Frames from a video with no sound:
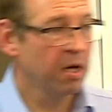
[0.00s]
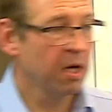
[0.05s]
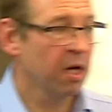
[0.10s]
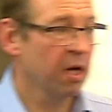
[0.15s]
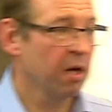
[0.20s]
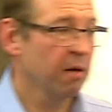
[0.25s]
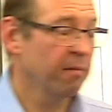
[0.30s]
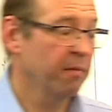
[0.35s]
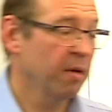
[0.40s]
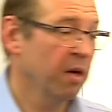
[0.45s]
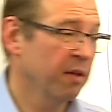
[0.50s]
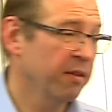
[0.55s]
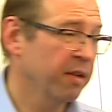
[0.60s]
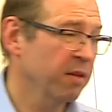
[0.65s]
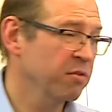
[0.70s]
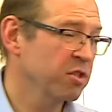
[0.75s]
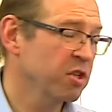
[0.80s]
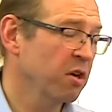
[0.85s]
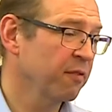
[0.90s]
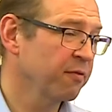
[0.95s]
Um, I think
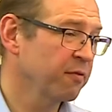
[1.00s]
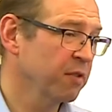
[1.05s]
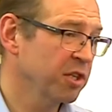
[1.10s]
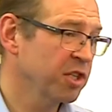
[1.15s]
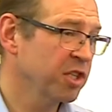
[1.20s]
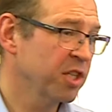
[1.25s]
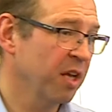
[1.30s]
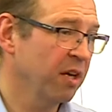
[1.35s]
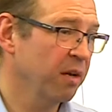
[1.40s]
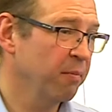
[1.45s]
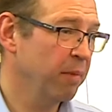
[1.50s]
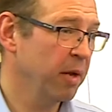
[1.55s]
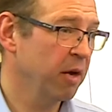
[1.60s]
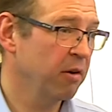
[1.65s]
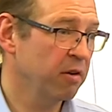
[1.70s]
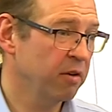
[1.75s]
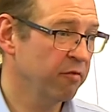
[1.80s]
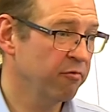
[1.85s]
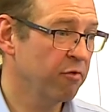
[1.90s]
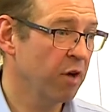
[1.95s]
it was after an extended
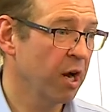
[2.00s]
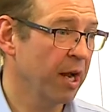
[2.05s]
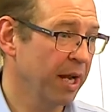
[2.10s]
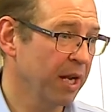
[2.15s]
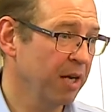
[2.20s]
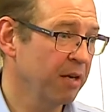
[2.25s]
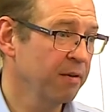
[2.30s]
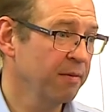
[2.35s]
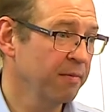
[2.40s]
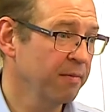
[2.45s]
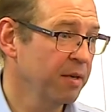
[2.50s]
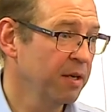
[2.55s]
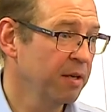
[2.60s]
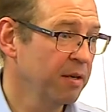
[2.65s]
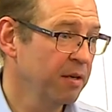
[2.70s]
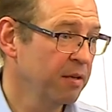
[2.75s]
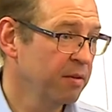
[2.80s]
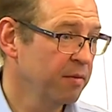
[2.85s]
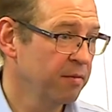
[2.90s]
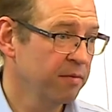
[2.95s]
period of rain,
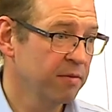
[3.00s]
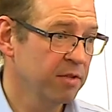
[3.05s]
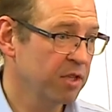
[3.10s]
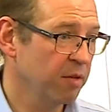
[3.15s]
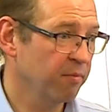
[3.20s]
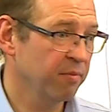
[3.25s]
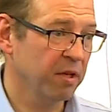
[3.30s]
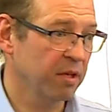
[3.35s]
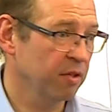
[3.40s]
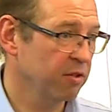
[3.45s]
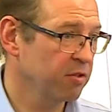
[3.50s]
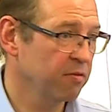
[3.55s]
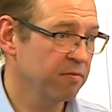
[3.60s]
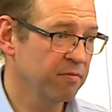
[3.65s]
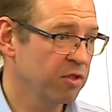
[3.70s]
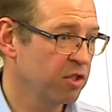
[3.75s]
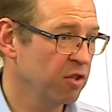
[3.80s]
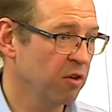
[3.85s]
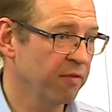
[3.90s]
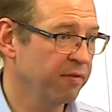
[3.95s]
something had
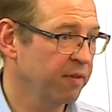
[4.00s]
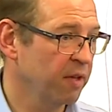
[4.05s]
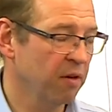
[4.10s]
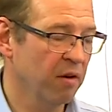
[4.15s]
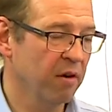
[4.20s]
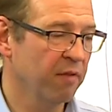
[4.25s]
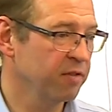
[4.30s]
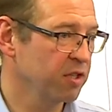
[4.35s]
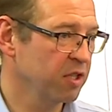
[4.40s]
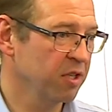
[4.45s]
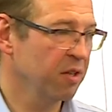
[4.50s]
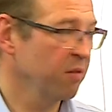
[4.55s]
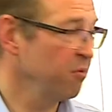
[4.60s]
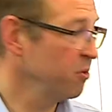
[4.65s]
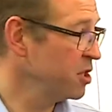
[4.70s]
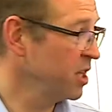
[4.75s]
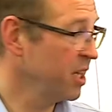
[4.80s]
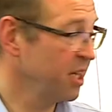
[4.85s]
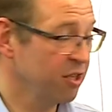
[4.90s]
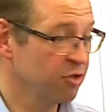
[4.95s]
softened there. Obviously, there
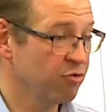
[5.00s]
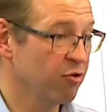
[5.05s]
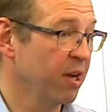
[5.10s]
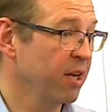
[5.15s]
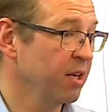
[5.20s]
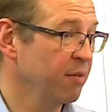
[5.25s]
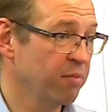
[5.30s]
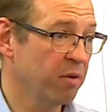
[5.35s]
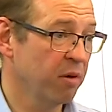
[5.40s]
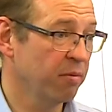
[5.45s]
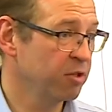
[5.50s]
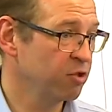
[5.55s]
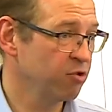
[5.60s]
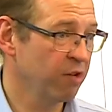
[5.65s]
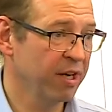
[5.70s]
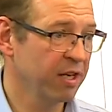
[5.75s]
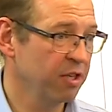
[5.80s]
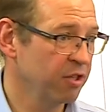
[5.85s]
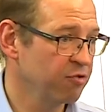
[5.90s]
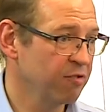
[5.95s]
wasn't any drain, proper
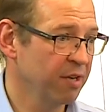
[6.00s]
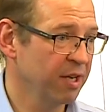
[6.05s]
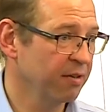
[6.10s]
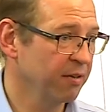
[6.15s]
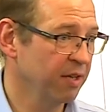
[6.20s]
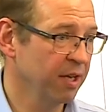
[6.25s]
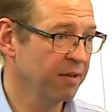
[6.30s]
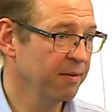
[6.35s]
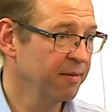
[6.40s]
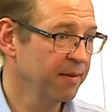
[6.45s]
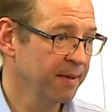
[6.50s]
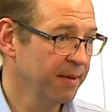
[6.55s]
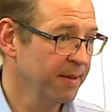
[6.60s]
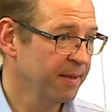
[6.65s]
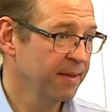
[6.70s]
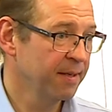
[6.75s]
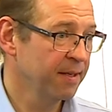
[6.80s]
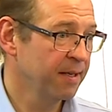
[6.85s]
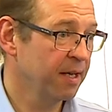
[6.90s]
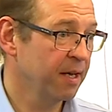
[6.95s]
drainage around there,
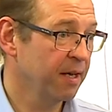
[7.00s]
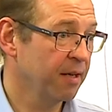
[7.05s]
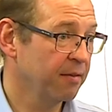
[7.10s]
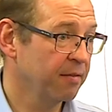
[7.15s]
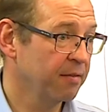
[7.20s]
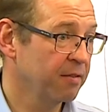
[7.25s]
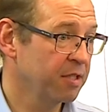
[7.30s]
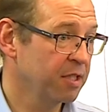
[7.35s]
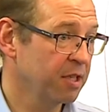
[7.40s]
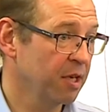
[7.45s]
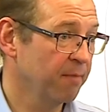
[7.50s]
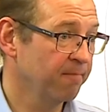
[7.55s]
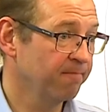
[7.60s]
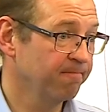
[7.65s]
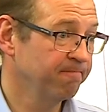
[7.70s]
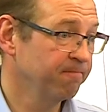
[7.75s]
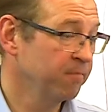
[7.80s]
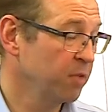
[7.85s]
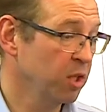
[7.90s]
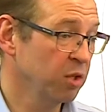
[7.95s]
and, um,
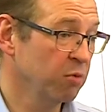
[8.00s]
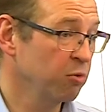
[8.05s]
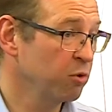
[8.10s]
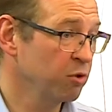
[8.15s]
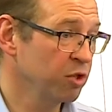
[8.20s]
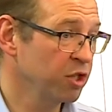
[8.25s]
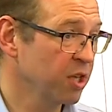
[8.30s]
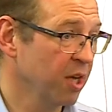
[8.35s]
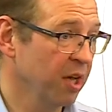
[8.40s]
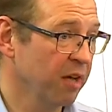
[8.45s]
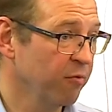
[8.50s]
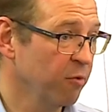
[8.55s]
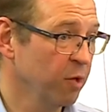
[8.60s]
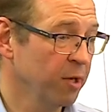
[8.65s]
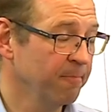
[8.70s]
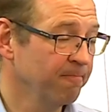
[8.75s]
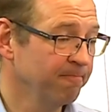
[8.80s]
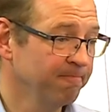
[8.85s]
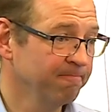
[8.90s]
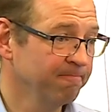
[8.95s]
and the wall just gave way.